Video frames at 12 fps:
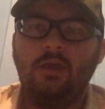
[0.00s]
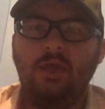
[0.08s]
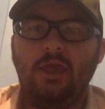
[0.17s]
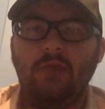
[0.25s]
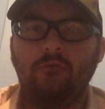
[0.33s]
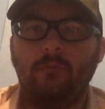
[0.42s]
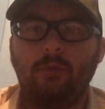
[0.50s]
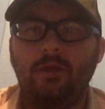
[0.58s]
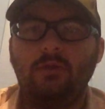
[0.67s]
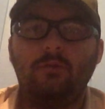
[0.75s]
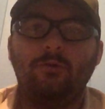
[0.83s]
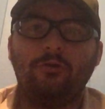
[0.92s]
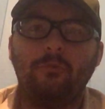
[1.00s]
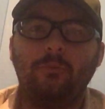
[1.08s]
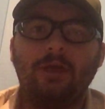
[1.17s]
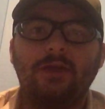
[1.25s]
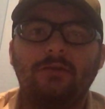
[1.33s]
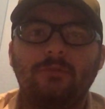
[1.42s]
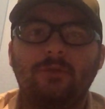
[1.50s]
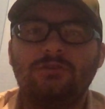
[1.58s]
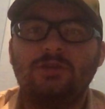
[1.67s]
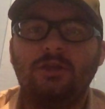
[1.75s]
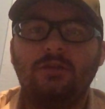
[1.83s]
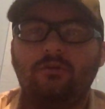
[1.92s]
Hey everybody, welcome back to my
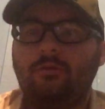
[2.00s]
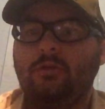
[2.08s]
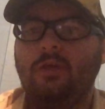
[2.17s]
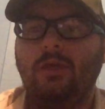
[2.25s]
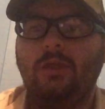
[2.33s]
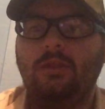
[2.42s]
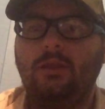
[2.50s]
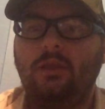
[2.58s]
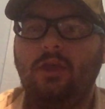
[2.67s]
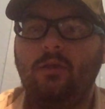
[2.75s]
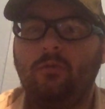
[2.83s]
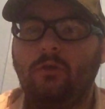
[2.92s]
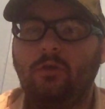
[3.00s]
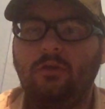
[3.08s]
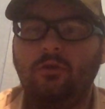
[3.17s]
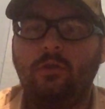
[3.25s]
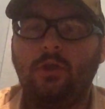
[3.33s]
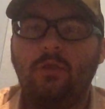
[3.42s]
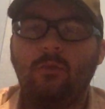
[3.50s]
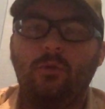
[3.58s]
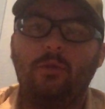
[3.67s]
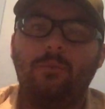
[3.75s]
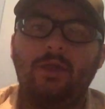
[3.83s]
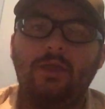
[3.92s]
channel. Today we're going to do another
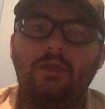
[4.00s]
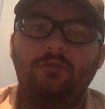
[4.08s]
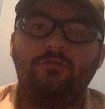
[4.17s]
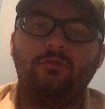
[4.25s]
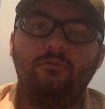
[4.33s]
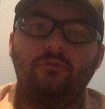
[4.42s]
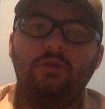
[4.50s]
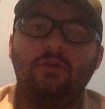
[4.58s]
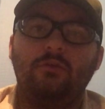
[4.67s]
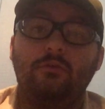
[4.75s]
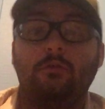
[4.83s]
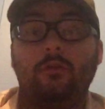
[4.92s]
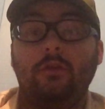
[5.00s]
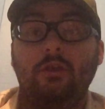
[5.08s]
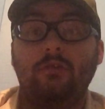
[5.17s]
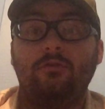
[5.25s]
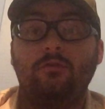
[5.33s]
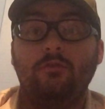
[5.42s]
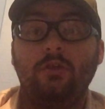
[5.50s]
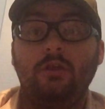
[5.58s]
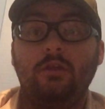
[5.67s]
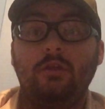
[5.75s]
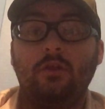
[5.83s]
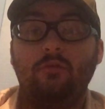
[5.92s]
one of my history videos on the
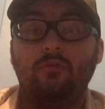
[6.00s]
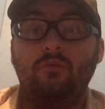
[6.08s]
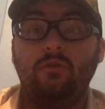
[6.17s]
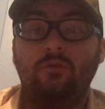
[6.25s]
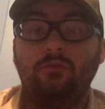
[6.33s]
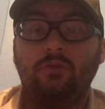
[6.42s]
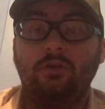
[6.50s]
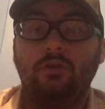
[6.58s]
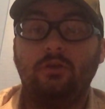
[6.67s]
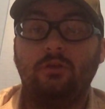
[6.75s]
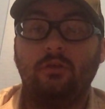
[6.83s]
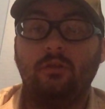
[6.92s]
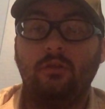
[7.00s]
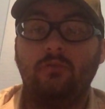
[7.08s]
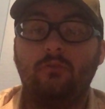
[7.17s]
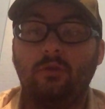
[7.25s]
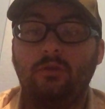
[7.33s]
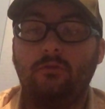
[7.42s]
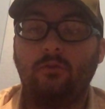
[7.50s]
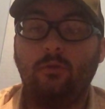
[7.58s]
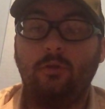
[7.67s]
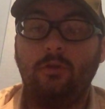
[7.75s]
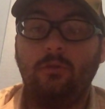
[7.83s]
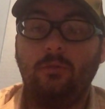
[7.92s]
history of field gear. This one is
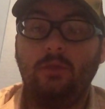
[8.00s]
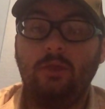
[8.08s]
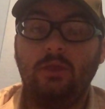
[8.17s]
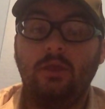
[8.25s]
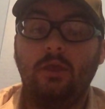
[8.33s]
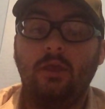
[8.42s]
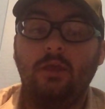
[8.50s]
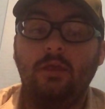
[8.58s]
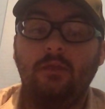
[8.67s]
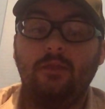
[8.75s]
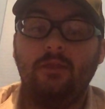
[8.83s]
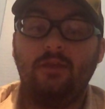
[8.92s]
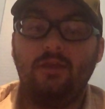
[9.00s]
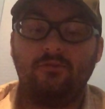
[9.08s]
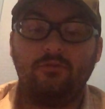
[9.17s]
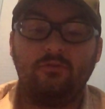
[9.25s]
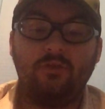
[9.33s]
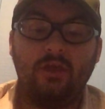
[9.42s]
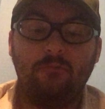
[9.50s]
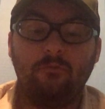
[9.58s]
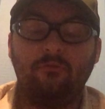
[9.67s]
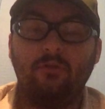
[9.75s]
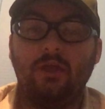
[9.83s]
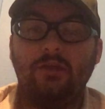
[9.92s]
going to be the Desert
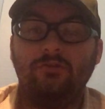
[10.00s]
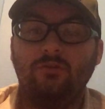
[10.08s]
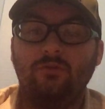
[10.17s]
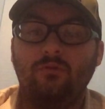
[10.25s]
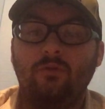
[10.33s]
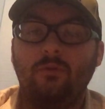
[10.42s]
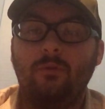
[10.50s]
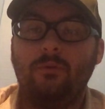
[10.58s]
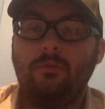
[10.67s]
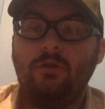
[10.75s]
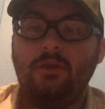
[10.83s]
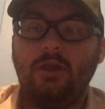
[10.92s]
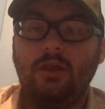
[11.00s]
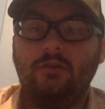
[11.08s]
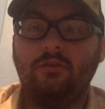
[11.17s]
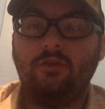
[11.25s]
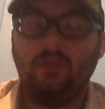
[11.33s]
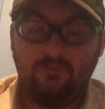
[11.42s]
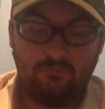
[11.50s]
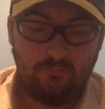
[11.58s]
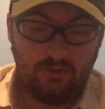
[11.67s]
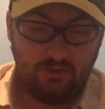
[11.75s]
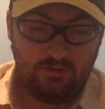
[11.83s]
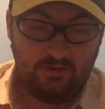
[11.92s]
Camouflage Uniform of the United States
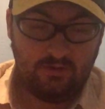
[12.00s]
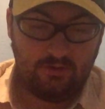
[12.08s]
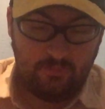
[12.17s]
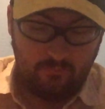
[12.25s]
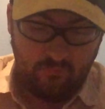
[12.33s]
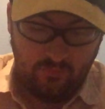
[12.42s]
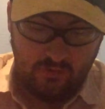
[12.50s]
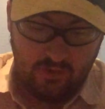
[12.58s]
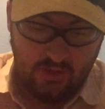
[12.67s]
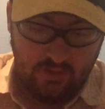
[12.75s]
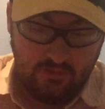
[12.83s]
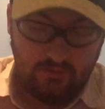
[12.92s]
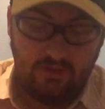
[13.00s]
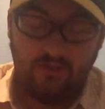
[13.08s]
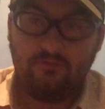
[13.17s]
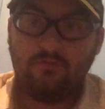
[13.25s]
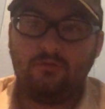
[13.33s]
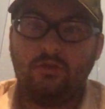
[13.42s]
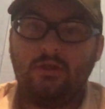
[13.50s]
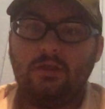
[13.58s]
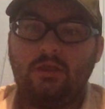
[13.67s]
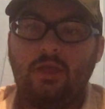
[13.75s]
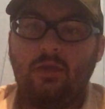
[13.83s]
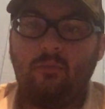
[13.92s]
military. The Desert
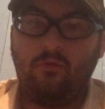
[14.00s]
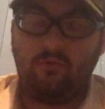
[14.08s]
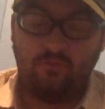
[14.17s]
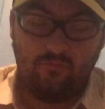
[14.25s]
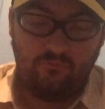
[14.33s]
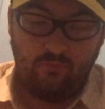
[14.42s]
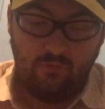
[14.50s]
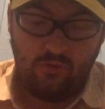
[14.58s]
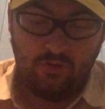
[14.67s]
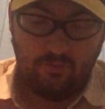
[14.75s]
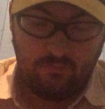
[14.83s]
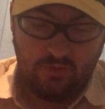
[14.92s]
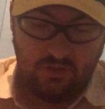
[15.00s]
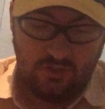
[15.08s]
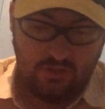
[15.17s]
Camo Uniform